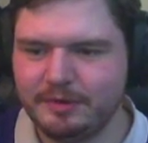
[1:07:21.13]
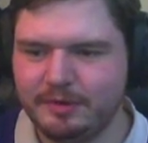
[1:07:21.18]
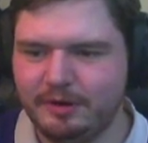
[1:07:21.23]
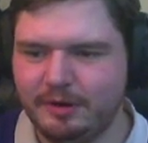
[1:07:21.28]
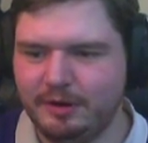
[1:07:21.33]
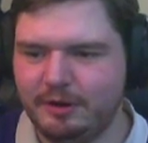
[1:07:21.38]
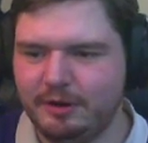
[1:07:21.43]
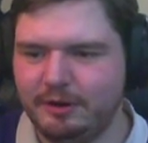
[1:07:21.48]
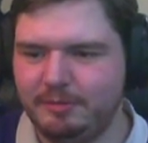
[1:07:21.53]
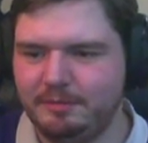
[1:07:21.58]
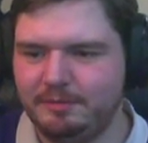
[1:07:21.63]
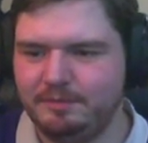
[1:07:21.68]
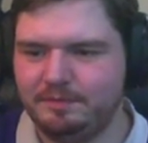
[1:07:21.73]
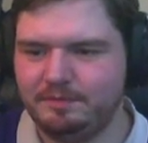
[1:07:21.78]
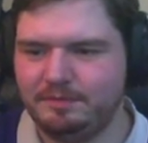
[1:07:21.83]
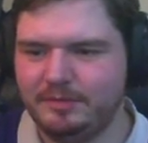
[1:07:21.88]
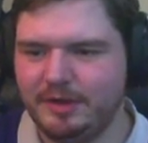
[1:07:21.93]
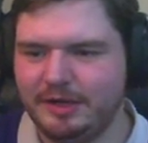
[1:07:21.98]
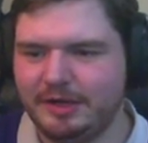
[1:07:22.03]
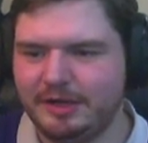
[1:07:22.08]
And
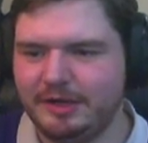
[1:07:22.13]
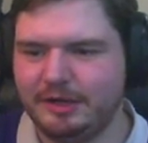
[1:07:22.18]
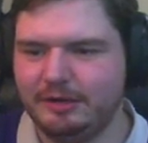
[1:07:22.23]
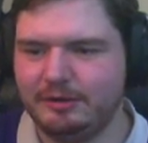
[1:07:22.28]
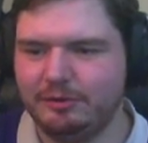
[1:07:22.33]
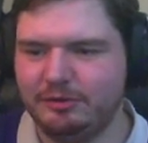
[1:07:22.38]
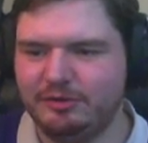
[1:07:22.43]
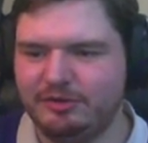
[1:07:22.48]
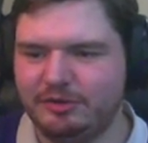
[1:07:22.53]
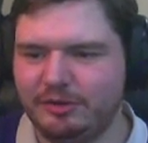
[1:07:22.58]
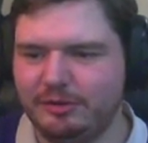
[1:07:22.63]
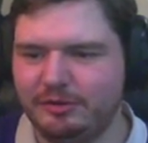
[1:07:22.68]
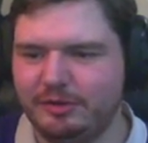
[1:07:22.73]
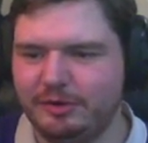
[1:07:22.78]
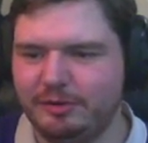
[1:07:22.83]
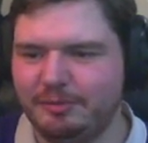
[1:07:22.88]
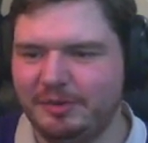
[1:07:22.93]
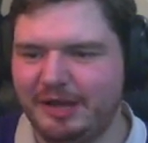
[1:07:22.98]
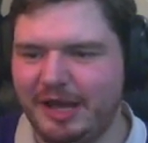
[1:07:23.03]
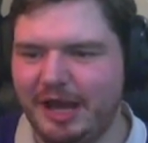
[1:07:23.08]
then they'll also, you
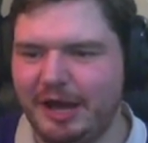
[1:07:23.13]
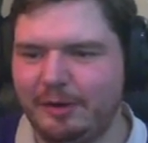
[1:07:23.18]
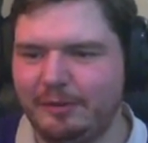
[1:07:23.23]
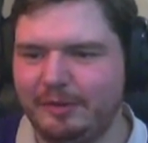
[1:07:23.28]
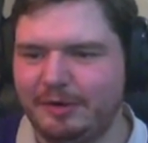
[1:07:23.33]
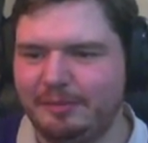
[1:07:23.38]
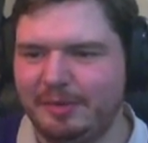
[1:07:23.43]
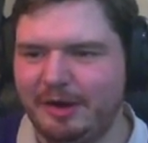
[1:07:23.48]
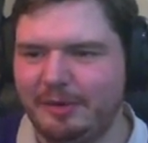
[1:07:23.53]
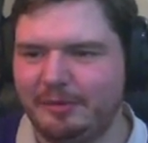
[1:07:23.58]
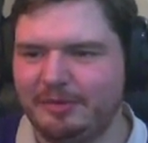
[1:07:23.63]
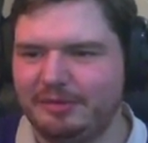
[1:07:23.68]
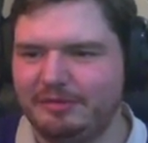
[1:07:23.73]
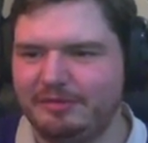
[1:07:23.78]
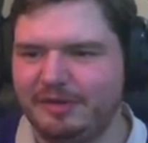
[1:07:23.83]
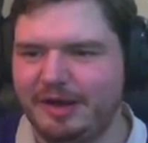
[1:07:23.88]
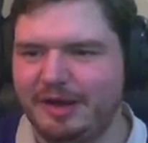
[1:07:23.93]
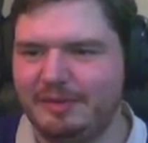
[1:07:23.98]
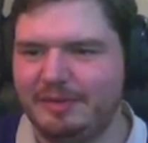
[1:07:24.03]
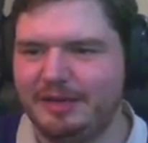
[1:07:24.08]
know, be out and about with the
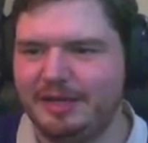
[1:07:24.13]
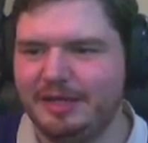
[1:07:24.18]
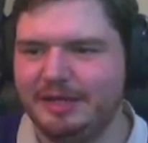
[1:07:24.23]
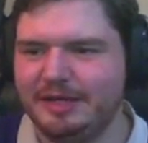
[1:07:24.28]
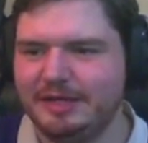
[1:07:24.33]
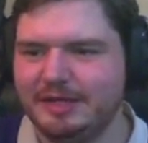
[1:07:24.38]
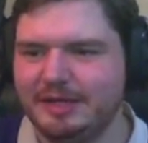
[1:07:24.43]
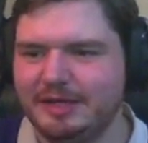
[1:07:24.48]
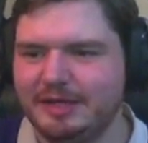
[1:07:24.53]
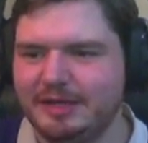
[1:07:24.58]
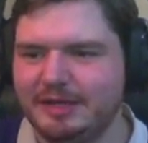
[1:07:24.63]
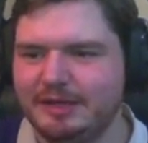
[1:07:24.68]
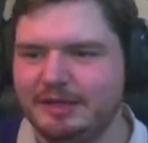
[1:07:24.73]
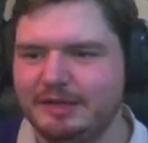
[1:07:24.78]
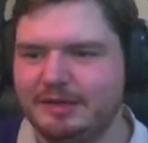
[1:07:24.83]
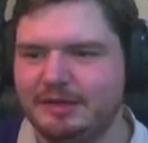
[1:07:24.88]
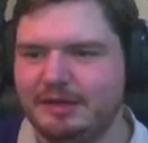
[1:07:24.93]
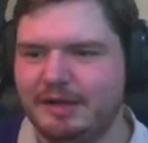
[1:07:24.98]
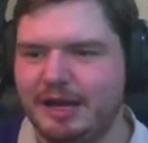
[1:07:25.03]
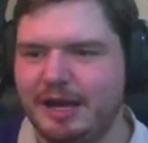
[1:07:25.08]
family,
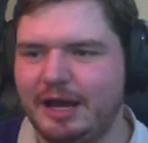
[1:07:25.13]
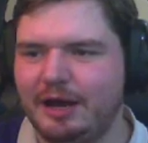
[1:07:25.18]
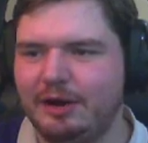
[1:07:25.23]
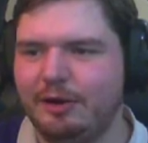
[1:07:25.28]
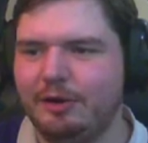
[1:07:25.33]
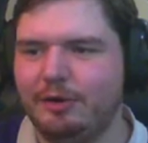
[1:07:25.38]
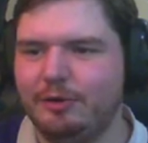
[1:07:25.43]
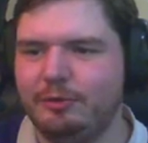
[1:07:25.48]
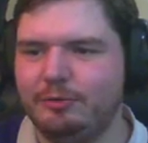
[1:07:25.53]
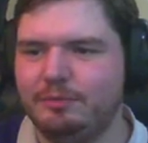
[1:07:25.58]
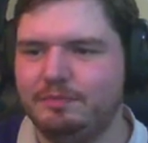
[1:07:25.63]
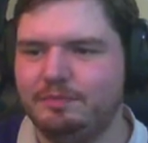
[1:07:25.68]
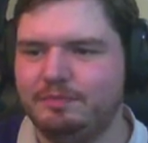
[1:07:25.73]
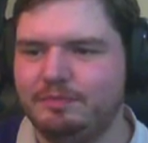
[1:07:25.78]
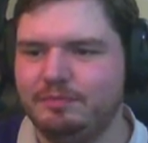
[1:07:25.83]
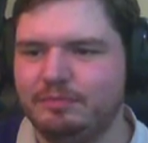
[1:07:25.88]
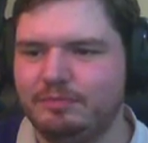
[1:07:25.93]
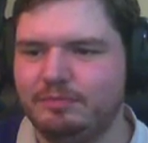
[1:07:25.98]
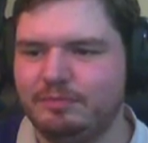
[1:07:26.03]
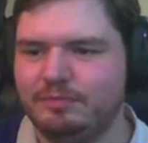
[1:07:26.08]
at home,
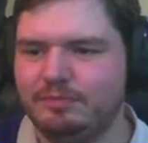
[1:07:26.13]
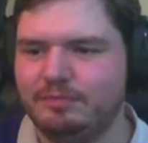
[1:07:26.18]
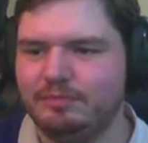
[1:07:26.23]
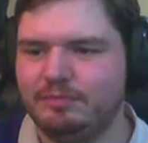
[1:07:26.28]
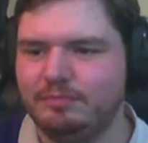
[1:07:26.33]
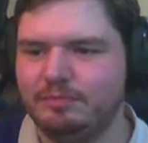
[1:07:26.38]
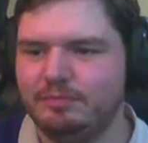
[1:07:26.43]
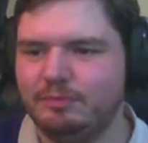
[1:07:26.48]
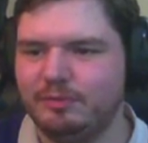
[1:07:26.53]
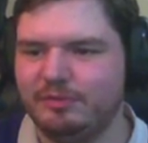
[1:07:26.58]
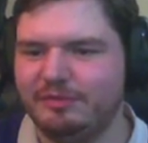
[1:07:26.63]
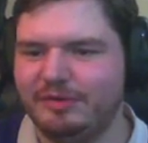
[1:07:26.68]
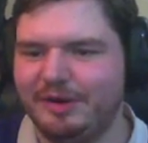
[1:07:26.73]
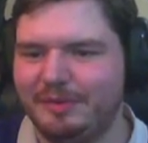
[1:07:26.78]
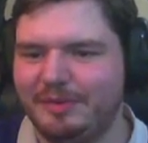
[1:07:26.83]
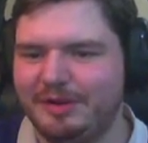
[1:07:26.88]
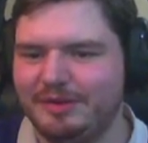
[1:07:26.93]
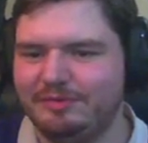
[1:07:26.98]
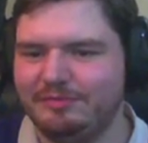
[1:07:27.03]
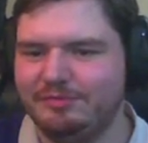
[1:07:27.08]

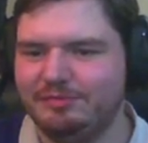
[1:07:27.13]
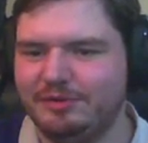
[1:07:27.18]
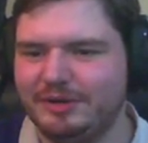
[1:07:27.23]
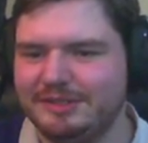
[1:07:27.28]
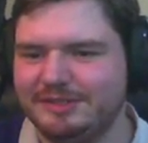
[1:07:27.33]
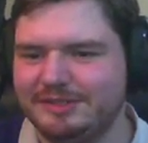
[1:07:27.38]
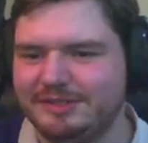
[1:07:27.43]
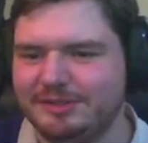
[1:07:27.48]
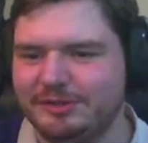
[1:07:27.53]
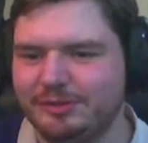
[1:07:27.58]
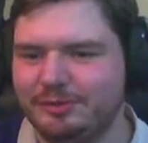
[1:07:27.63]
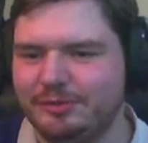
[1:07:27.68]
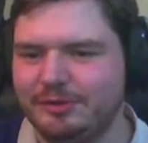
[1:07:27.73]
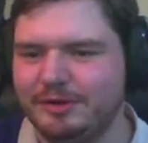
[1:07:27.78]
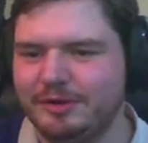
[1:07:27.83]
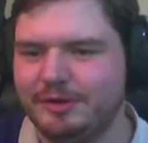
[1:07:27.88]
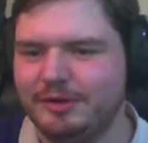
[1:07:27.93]
family and friends. So